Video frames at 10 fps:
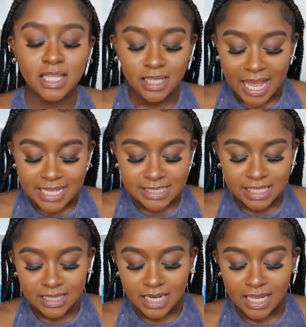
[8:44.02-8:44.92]
the last
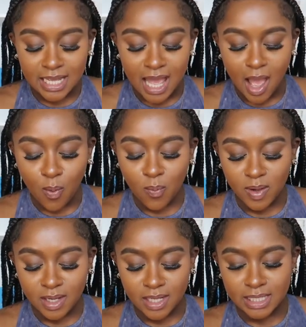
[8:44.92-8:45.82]
thing that i got
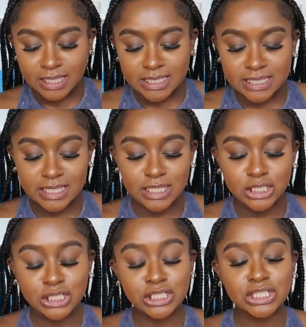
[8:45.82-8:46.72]
was the
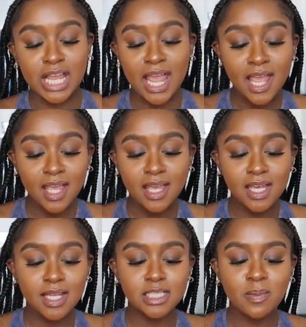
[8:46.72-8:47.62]

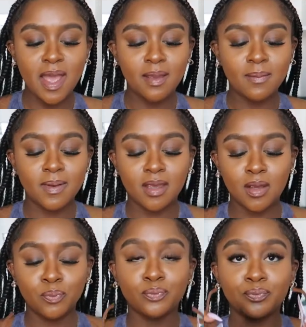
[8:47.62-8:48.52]
shades
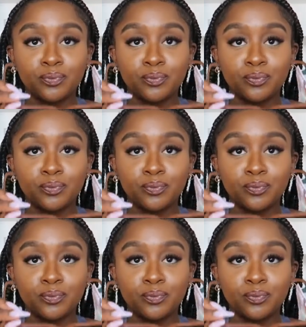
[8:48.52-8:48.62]
baby